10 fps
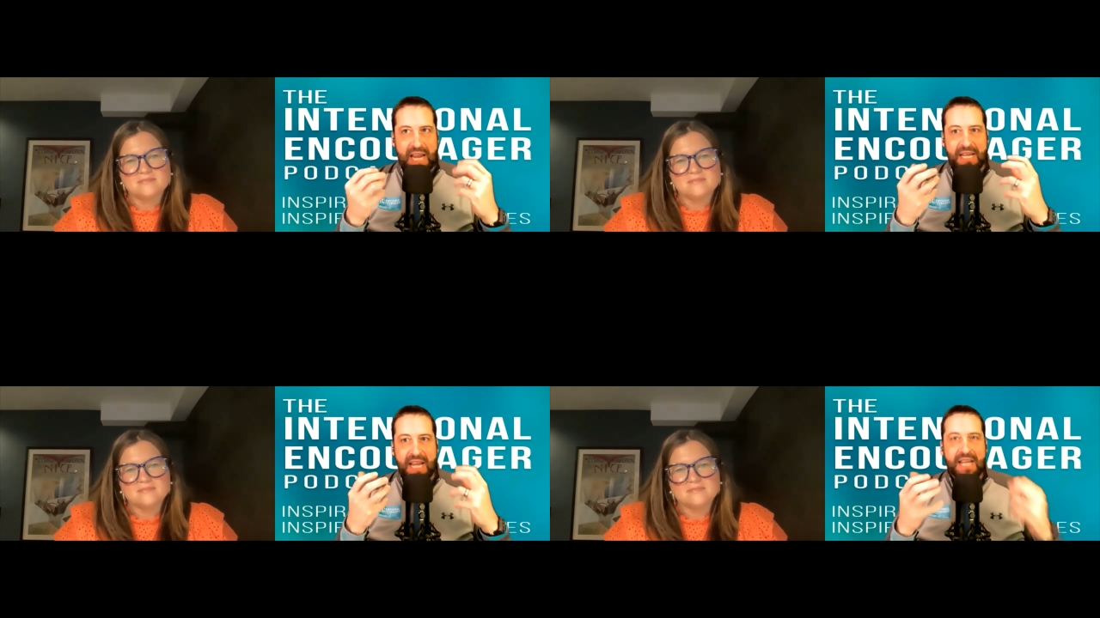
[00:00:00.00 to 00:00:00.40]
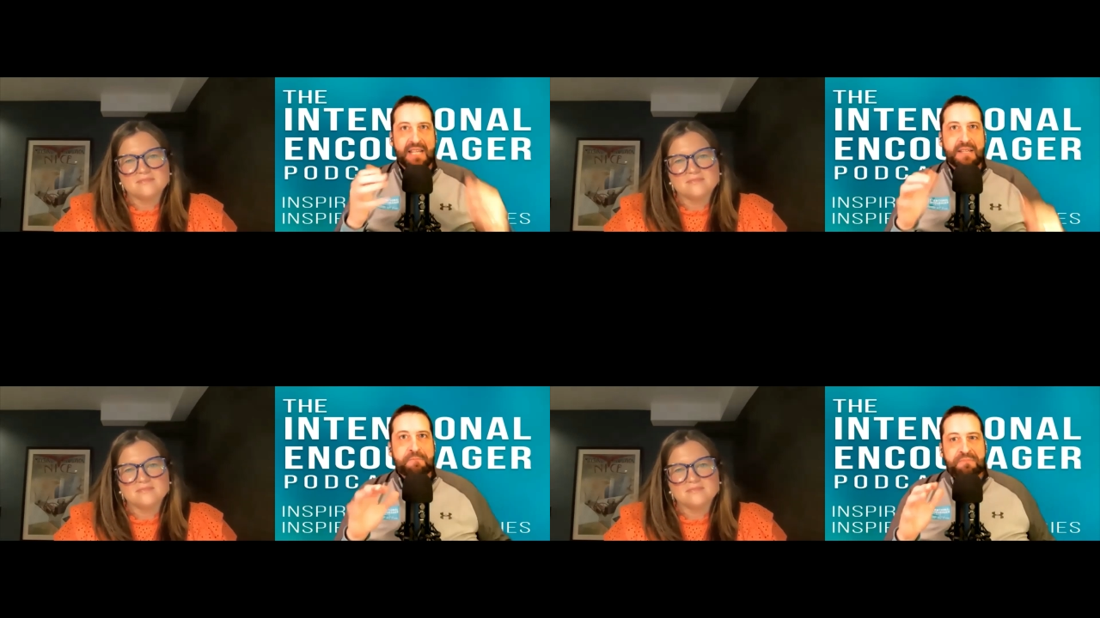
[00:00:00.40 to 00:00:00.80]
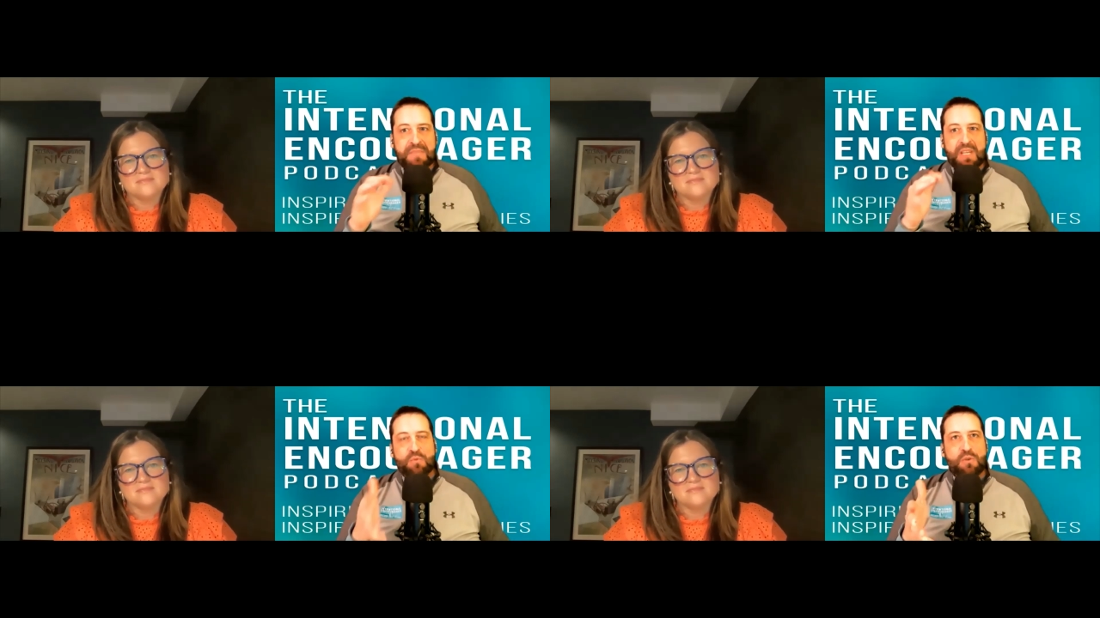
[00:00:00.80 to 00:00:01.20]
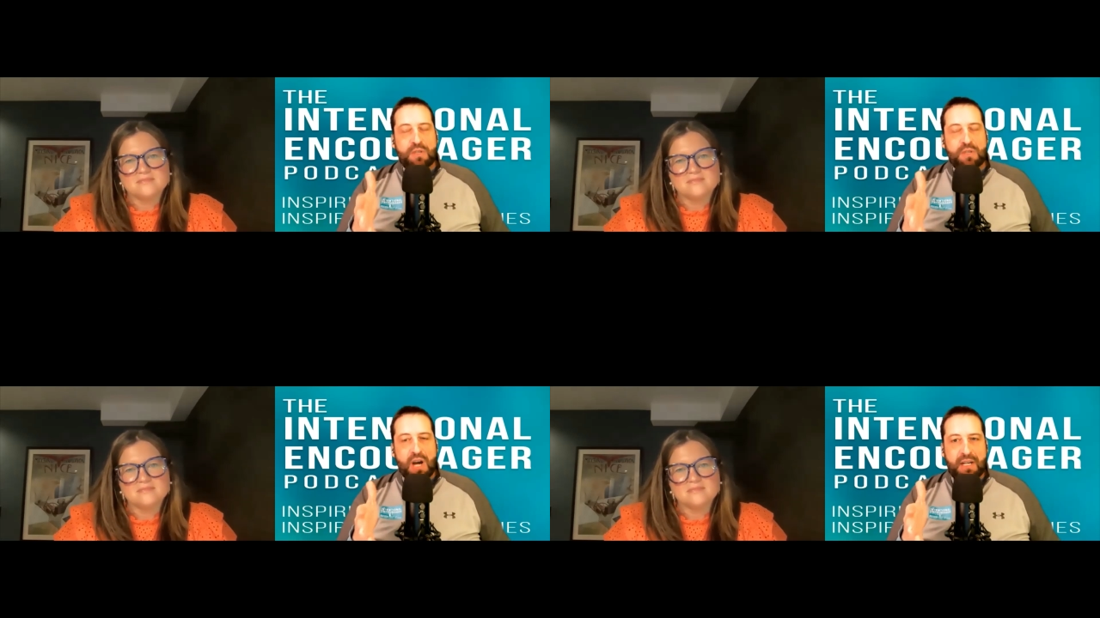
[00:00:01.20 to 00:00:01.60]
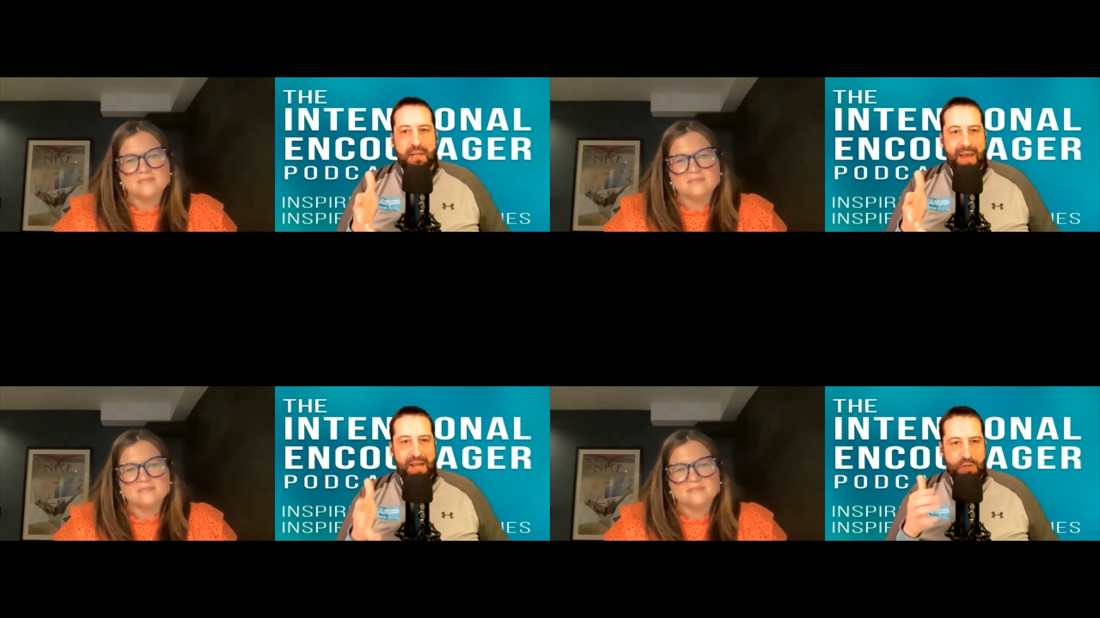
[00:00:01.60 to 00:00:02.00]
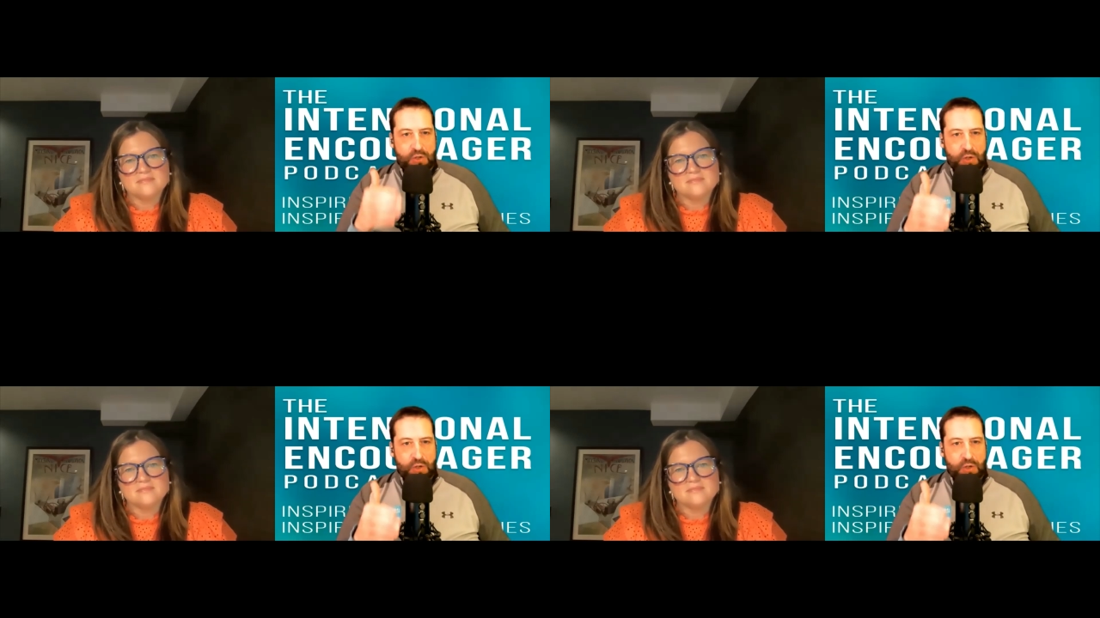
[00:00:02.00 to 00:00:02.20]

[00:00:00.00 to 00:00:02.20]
Speaker 1: And, and, we were talking about your